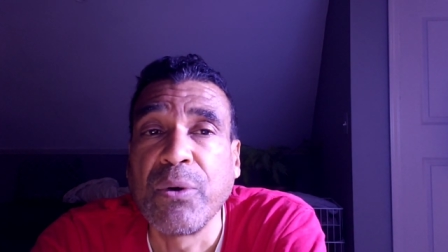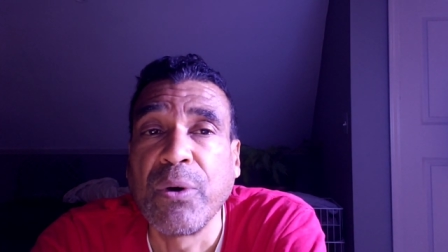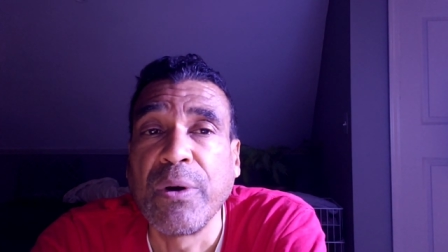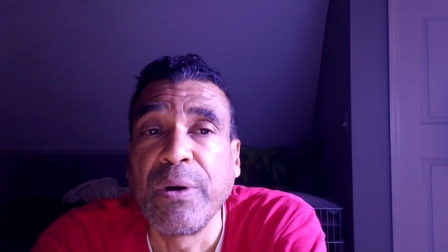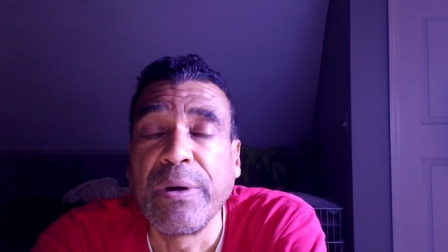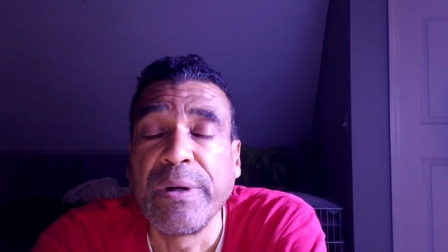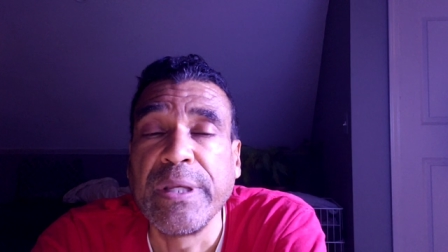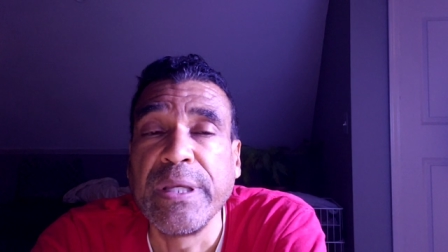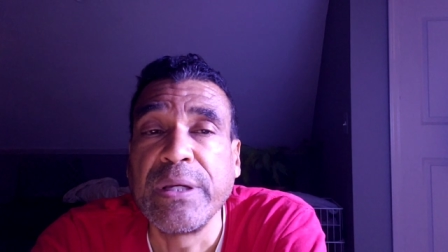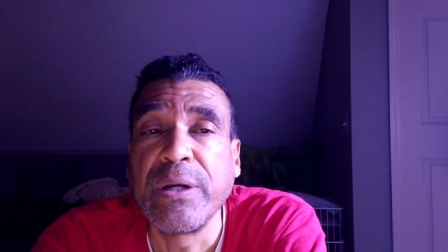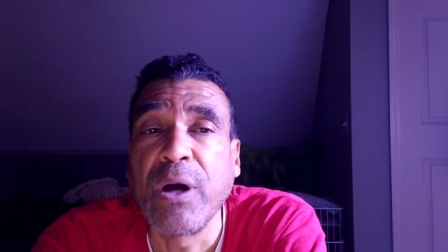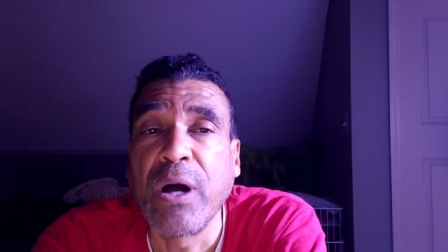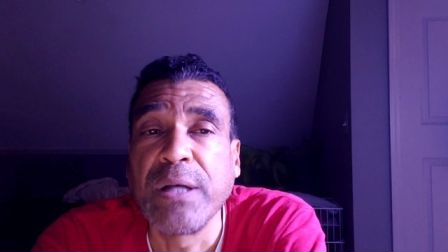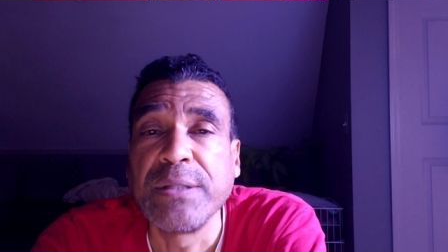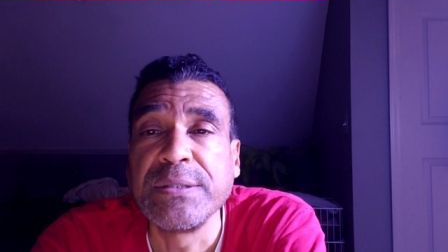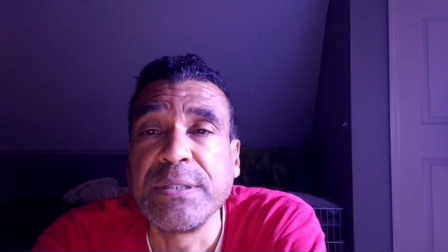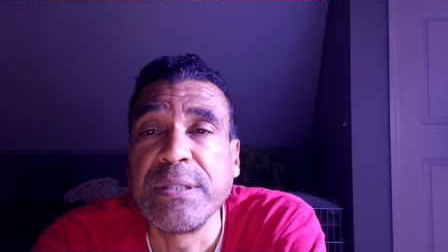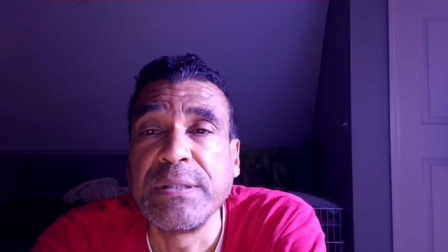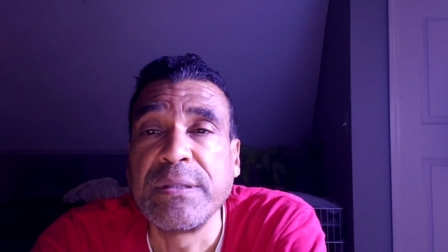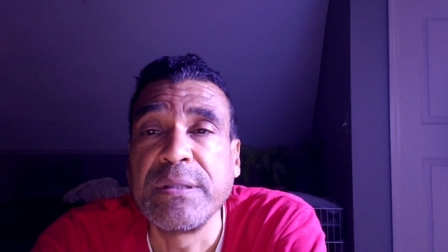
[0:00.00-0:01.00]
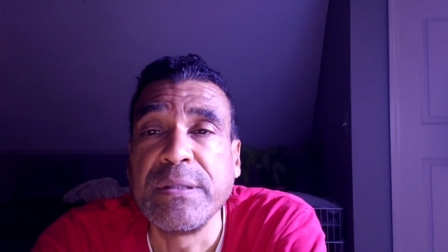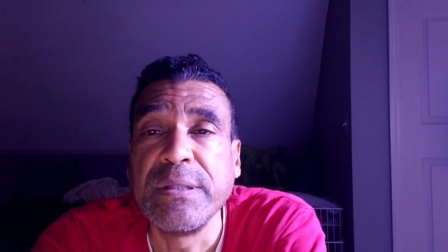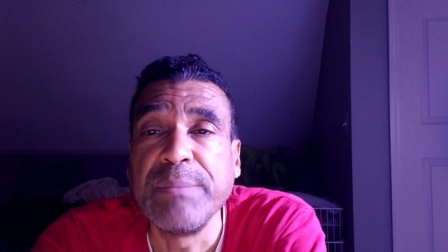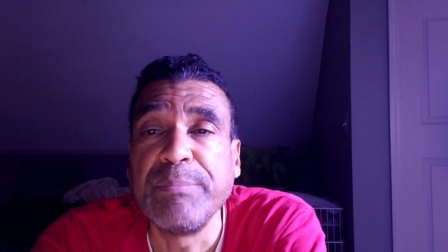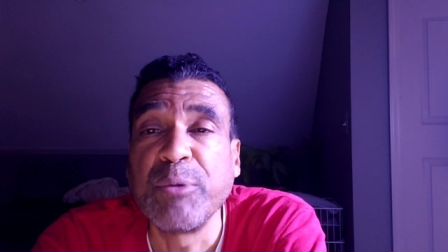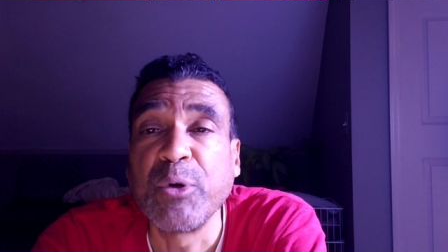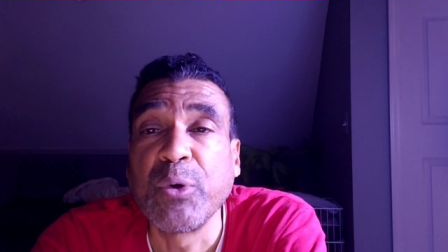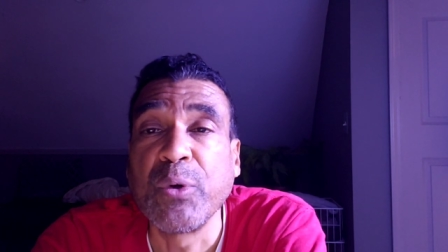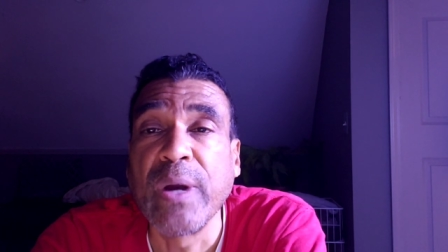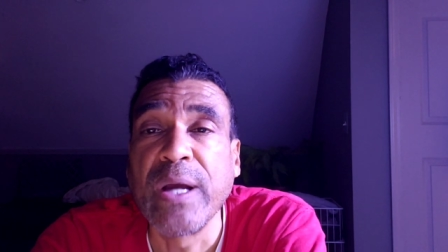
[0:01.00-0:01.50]
or he calls it the
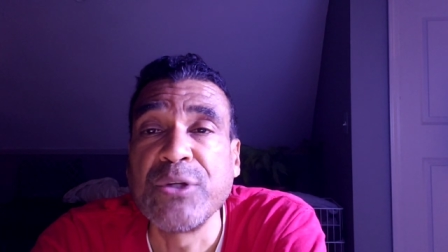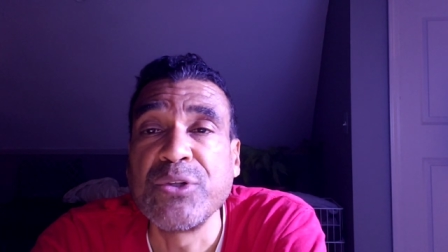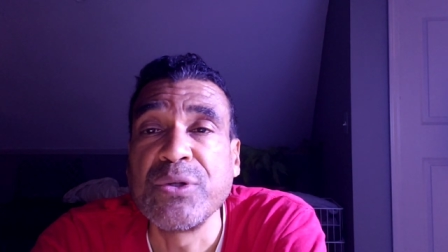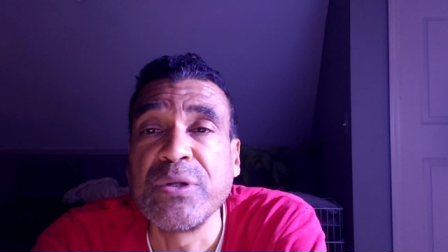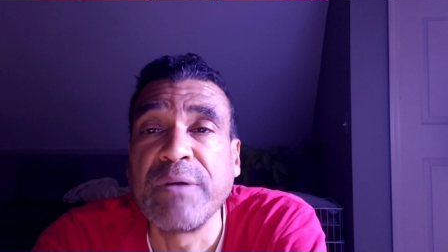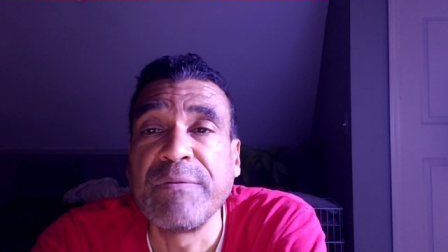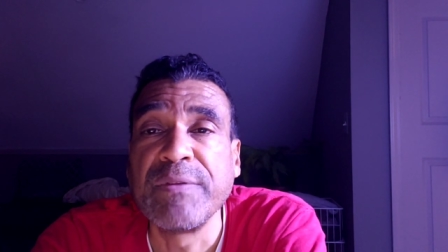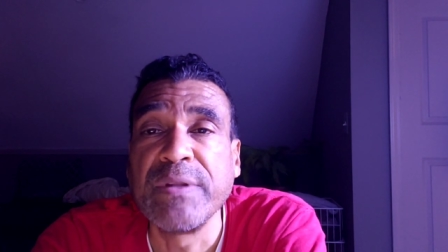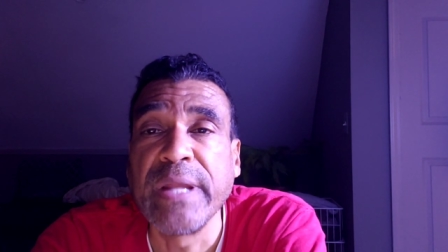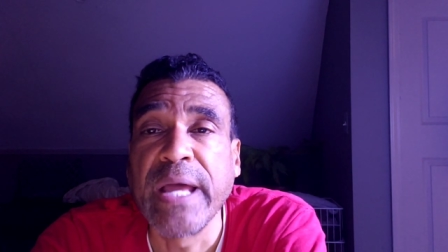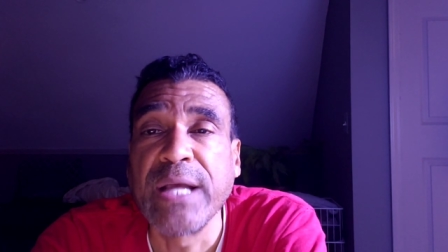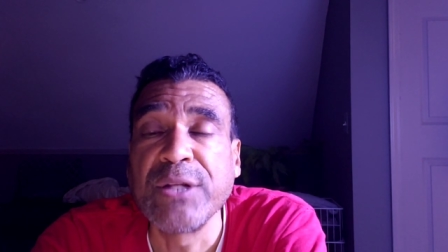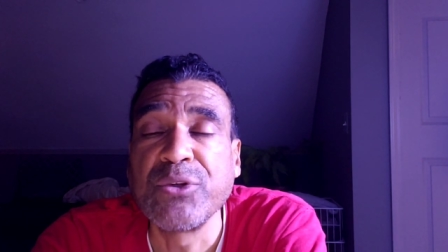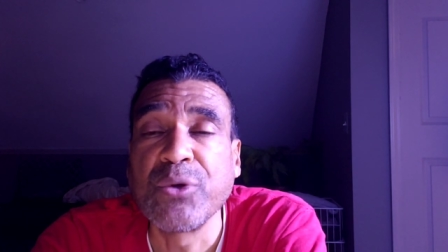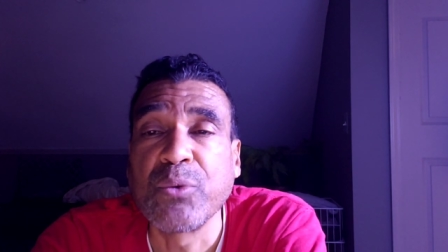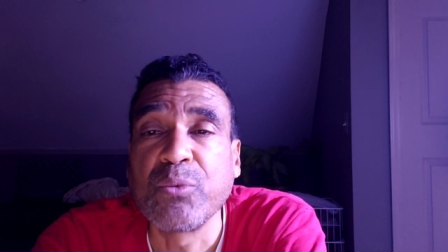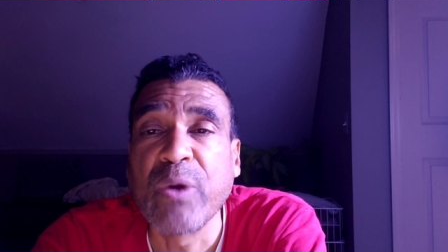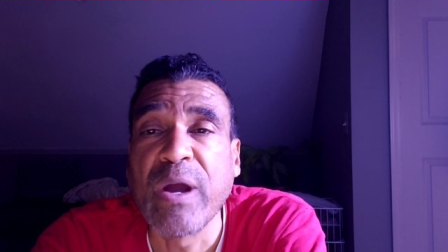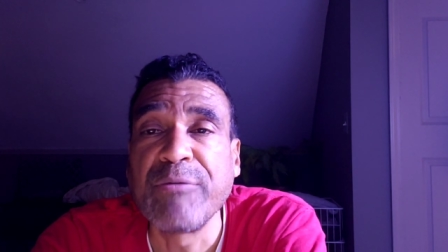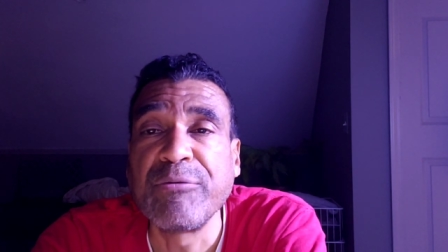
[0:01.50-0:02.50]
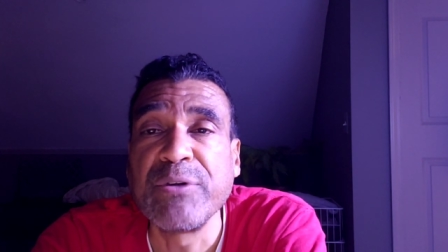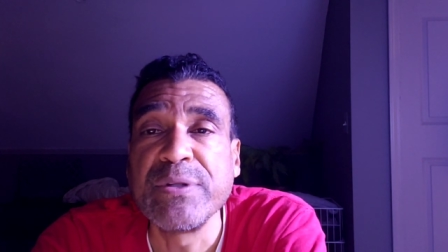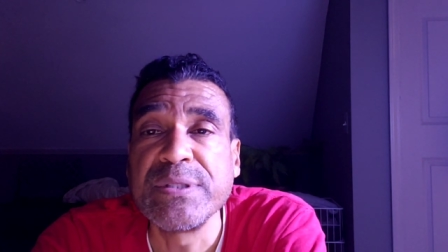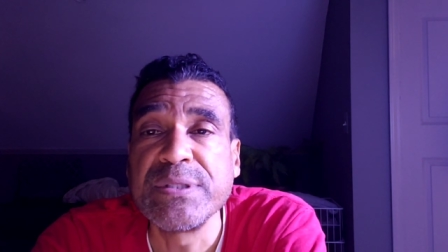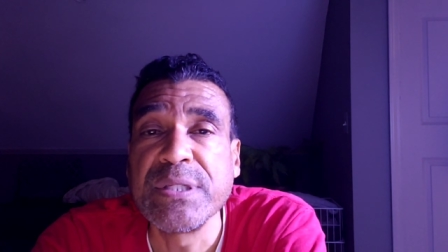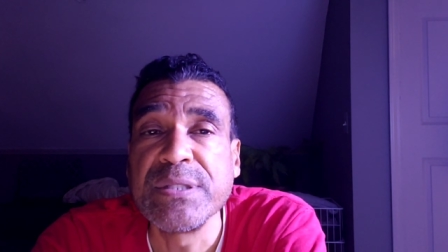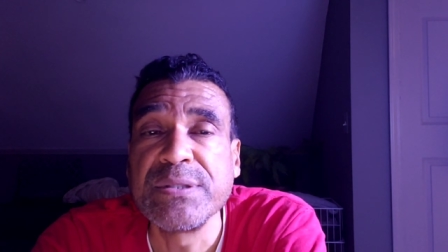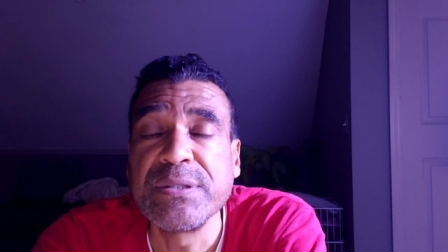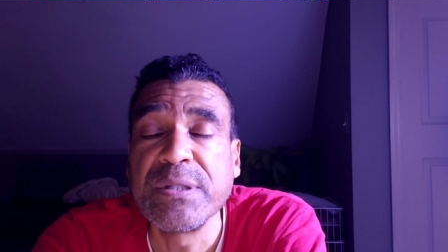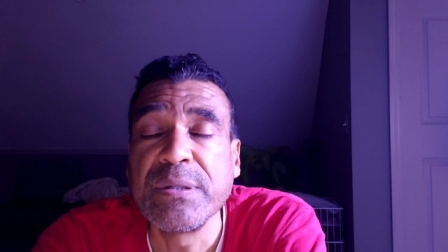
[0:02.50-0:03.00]
progression of the natural
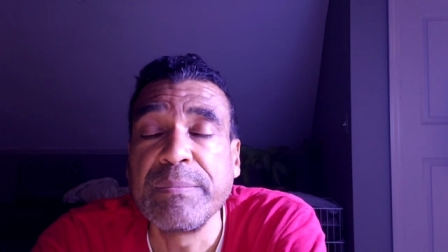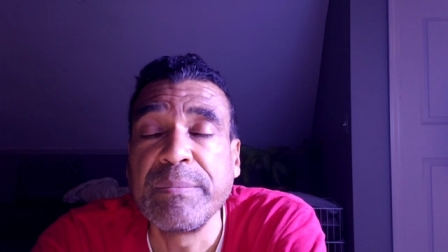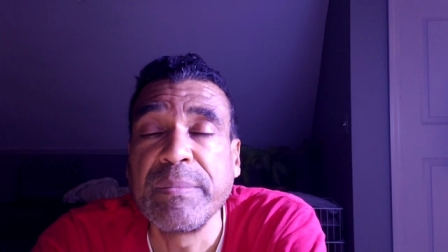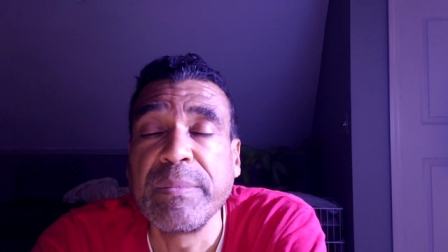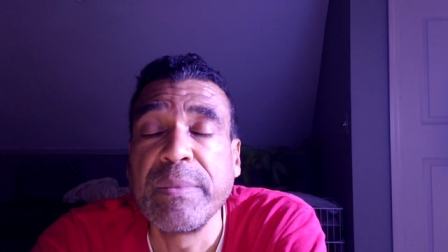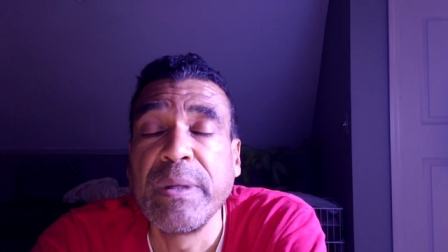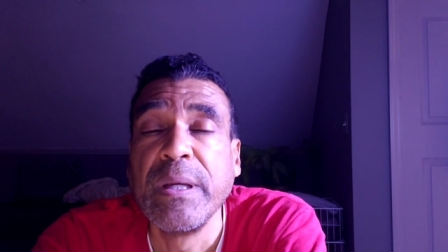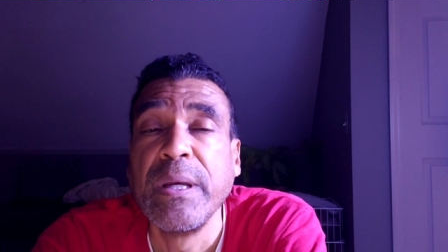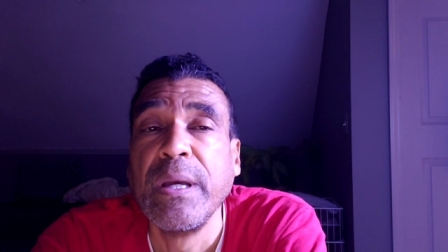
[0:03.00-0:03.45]
reference system,